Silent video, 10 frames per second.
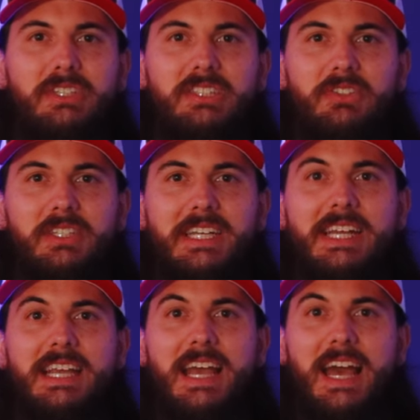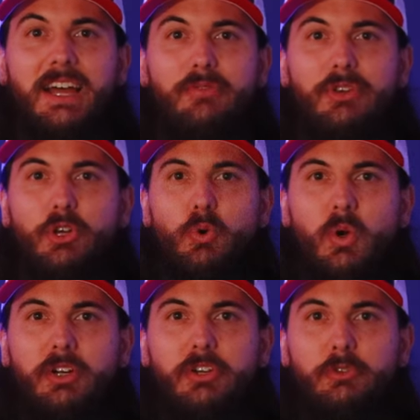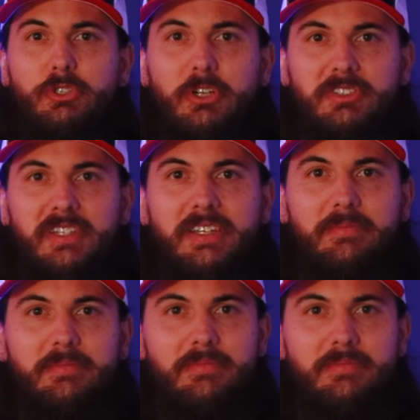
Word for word: facility out of Newark, New Jersey.